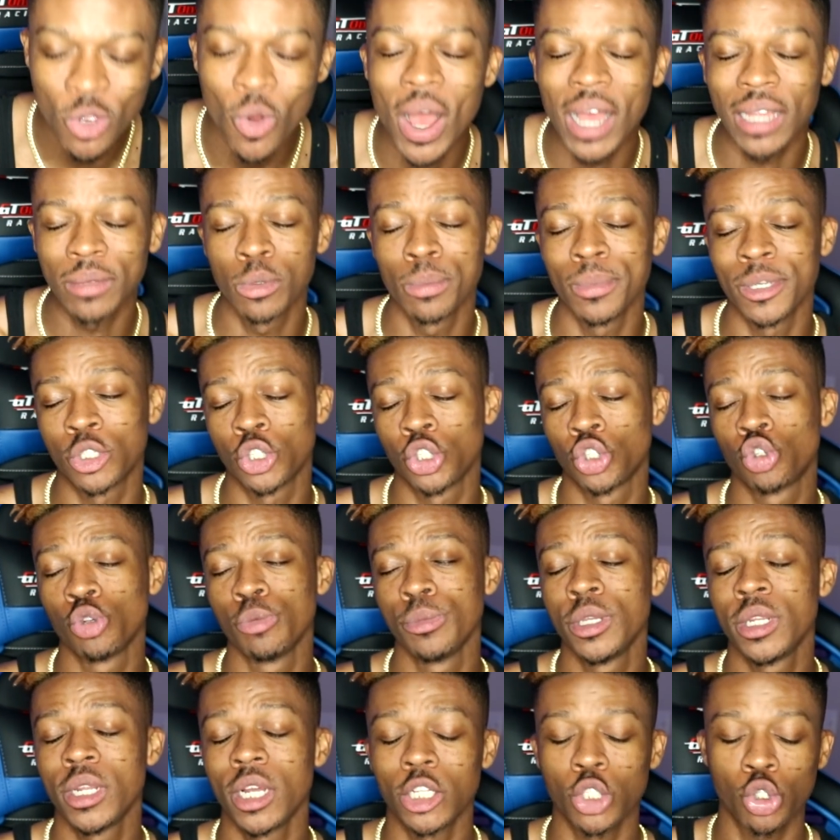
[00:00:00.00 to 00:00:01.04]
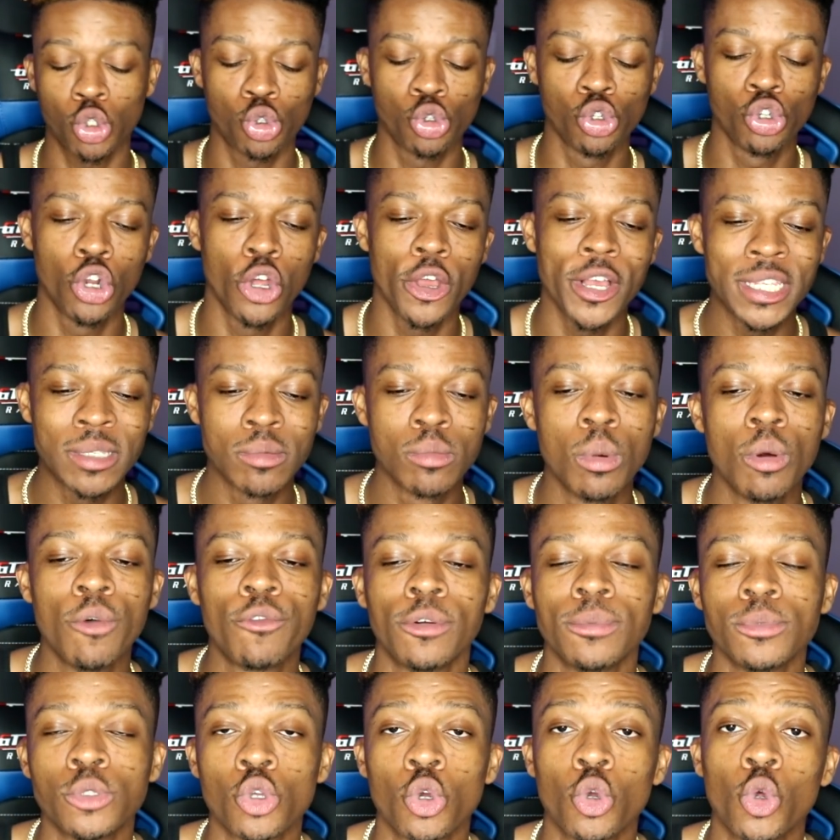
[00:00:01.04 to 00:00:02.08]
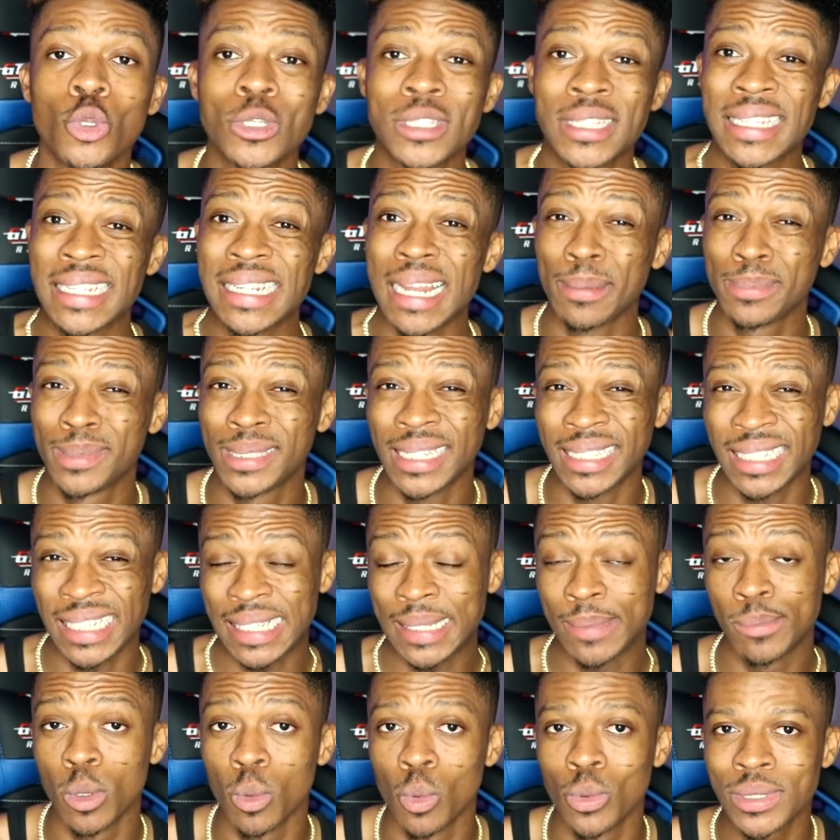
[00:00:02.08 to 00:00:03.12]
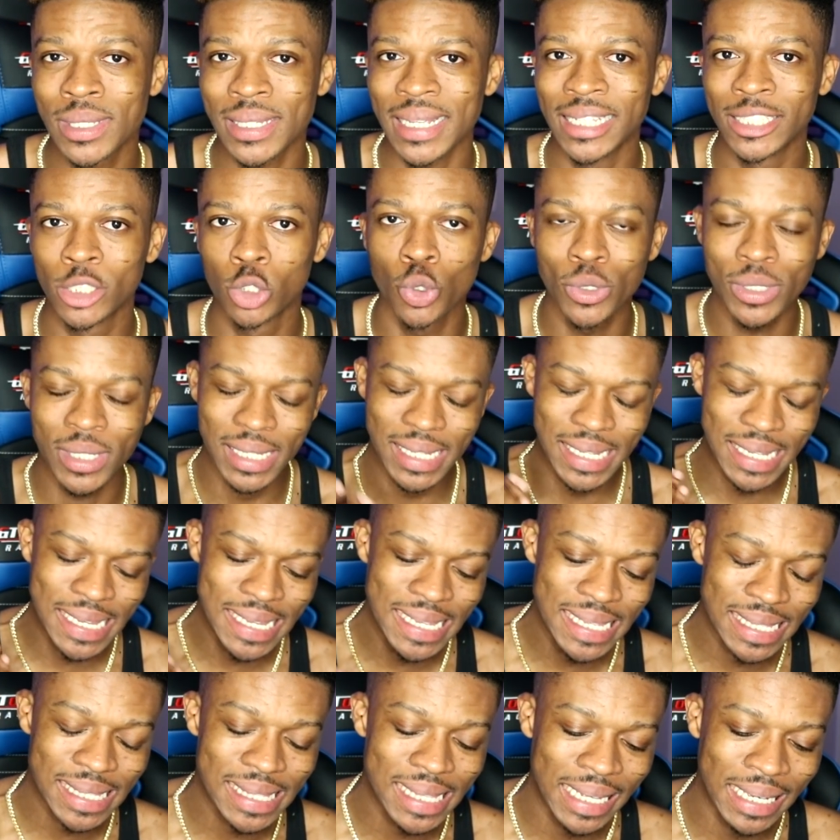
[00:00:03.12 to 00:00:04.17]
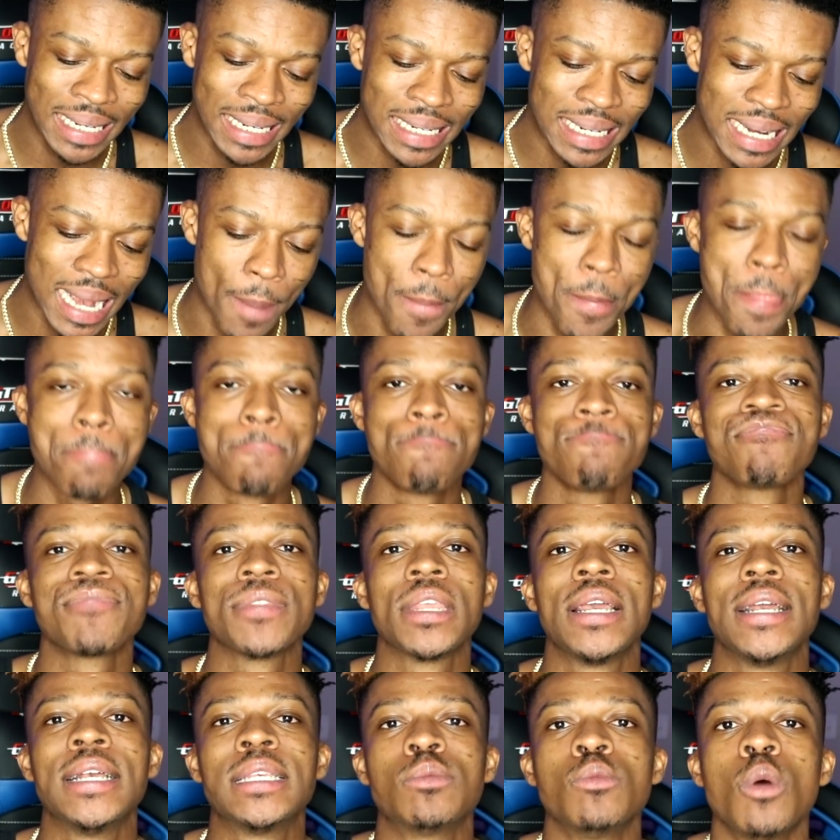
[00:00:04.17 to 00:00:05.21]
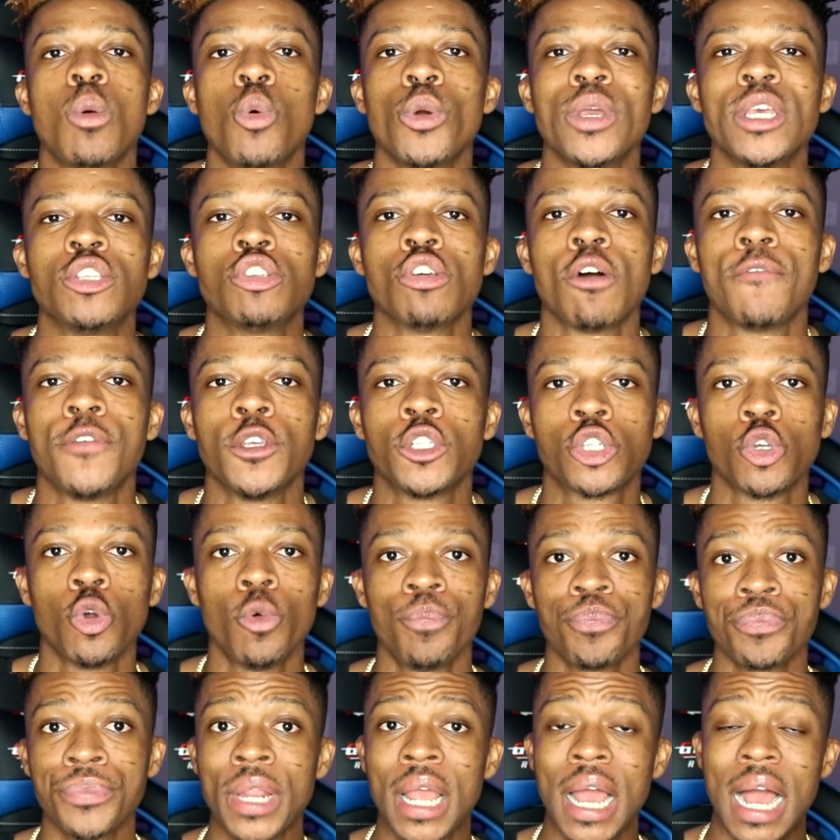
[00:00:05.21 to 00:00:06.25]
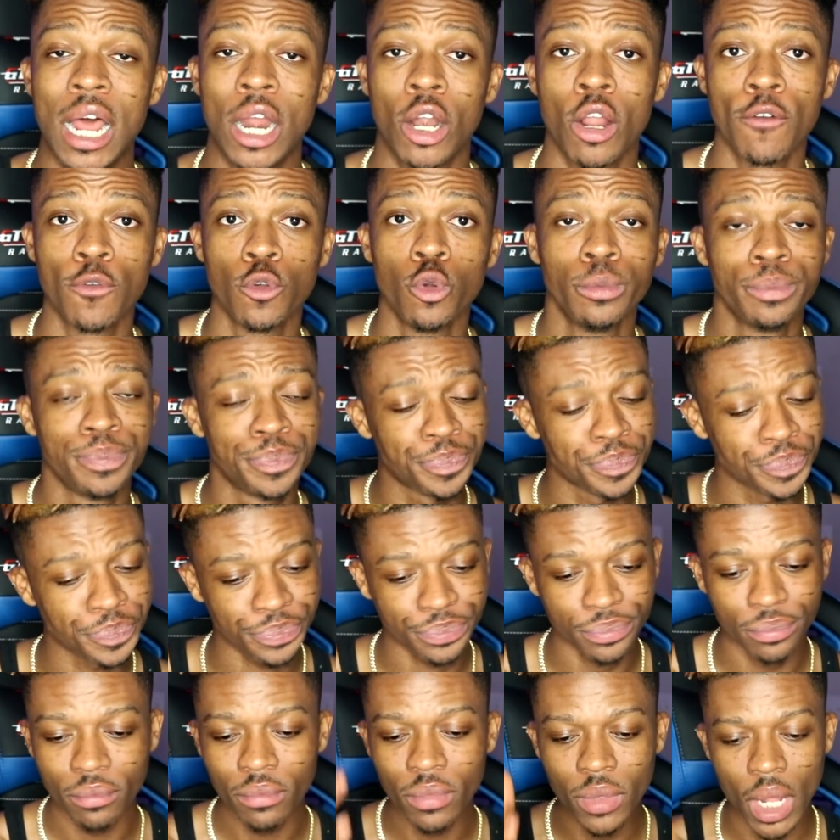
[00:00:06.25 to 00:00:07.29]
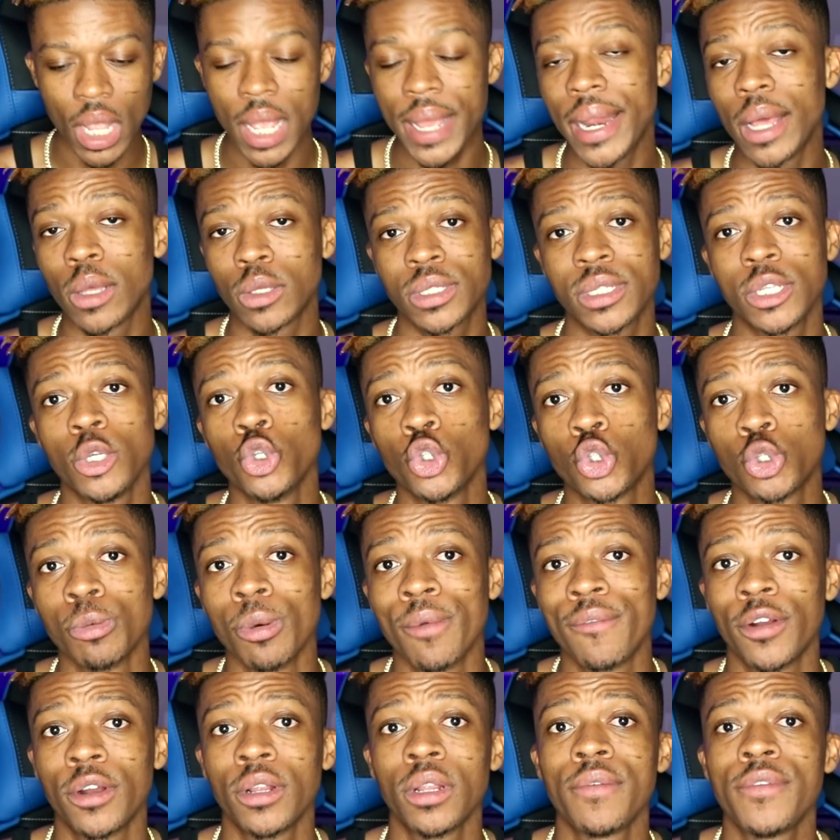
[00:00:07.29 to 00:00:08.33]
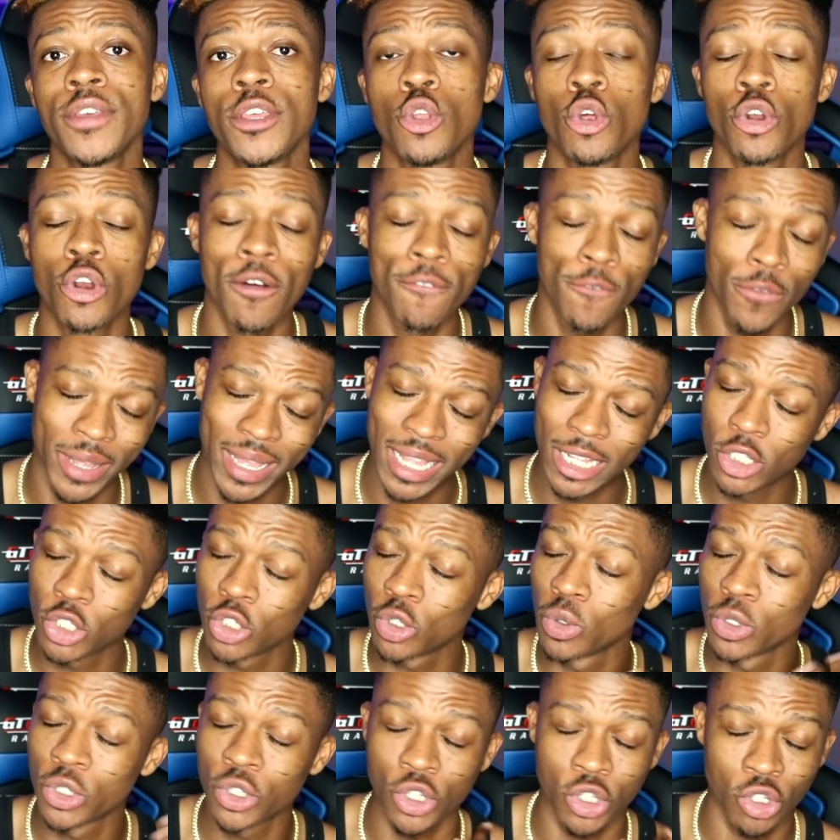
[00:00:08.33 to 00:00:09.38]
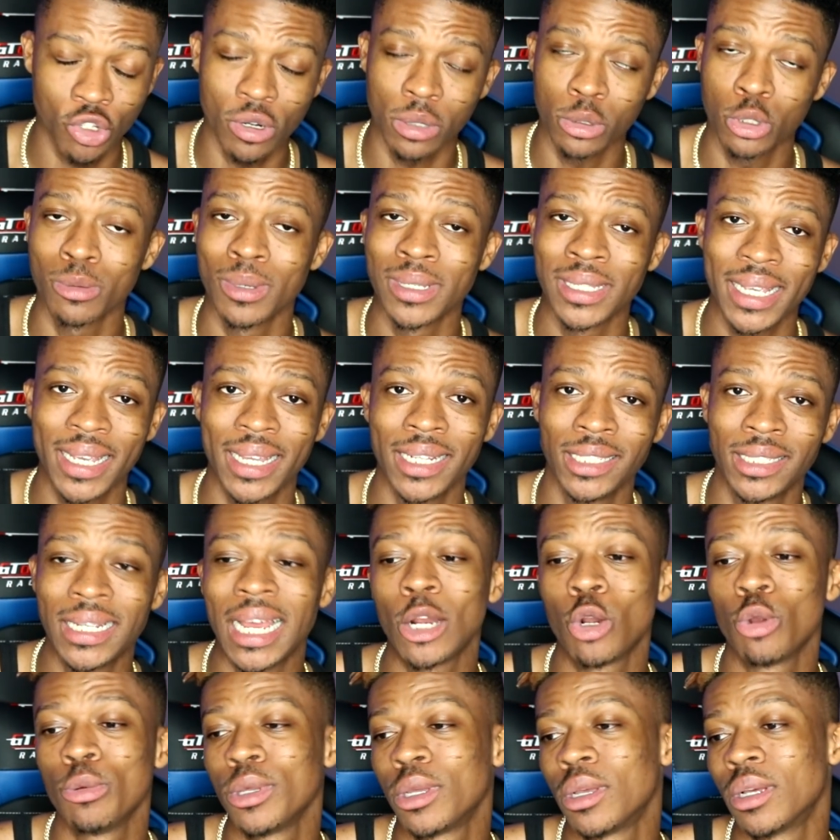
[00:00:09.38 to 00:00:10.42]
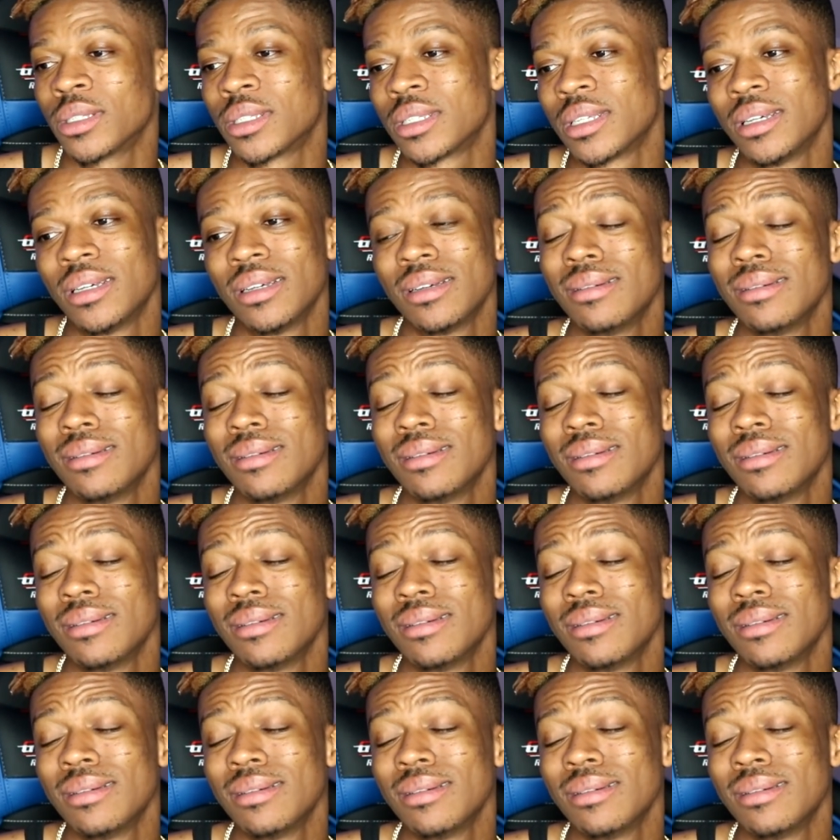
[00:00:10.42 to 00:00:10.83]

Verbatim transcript: go add me my social media. Twitter is Mo from Togo. Snapchat is Mo Santos. Instagram. It's more easy official. I love you, and I'll see you tomorrow for another video. Don't forget to go subscribe to my second channel because